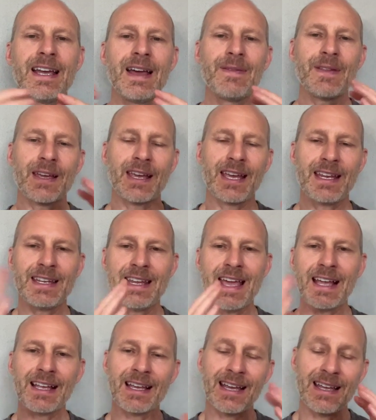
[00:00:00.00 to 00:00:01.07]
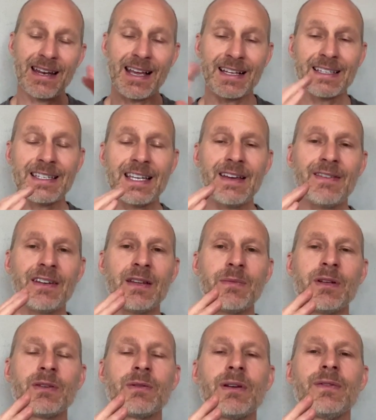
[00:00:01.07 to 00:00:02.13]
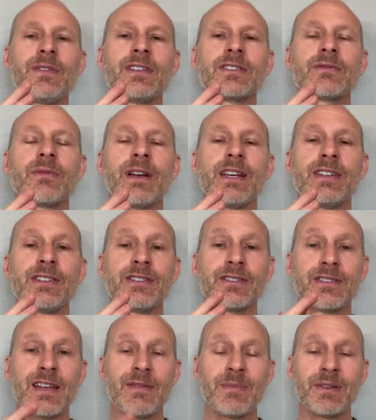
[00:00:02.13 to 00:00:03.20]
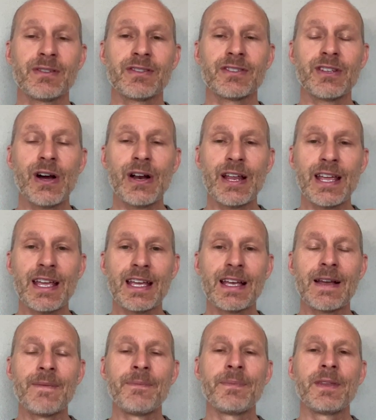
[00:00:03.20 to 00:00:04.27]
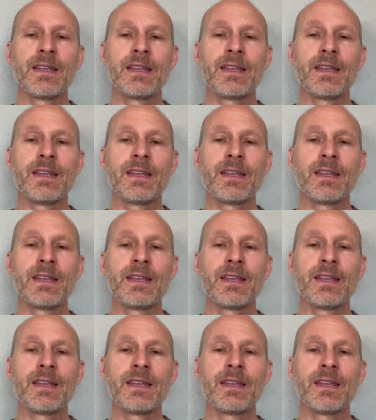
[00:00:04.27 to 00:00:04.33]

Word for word: and the connect connectivity between these regions they've been studying